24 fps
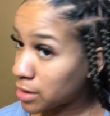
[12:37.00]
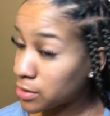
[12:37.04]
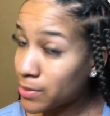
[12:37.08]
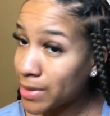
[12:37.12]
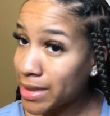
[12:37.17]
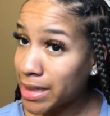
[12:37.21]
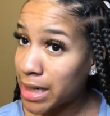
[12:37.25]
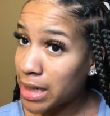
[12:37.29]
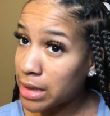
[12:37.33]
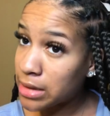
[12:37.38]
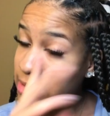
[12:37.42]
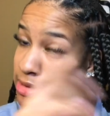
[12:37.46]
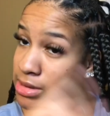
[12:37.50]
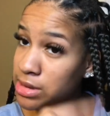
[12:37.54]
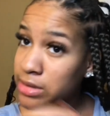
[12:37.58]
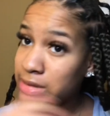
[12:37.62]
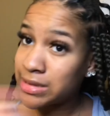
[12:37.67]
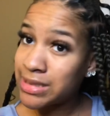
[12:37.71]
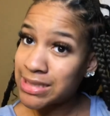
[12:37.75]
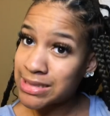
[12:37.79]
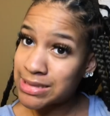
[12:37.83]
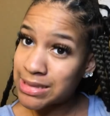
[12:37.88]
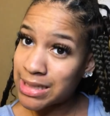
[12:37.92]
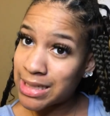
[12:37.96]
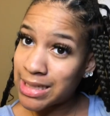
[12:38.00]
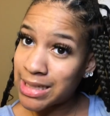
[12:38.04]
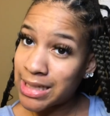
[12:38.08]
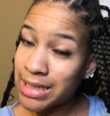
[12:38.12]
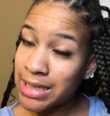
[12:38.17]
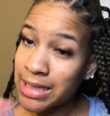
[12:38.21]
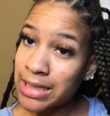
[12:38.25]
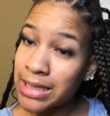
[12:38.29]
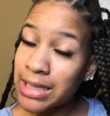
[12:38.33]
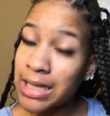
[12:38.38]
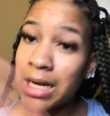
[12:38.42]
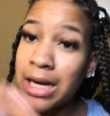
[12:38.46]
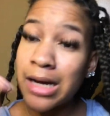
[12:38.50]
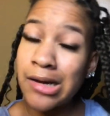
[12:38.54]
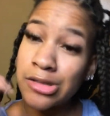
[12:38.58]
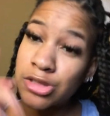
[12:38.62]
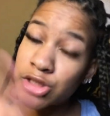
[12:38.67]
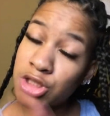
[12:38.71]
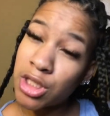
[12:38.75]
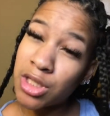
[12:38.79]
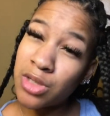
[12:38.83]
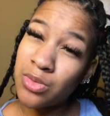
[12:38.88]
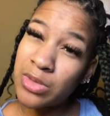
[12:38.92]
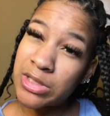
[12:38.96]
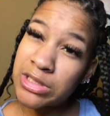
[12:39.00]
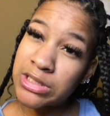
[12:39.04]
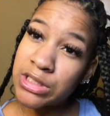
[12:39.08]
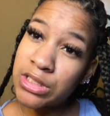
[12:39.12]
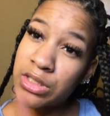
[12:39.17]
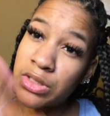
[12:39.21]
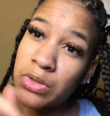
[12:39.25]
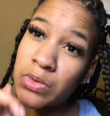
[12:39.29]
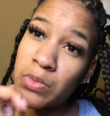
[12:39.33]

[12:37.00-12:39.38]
way down until you get to the end, and I'll show you what to do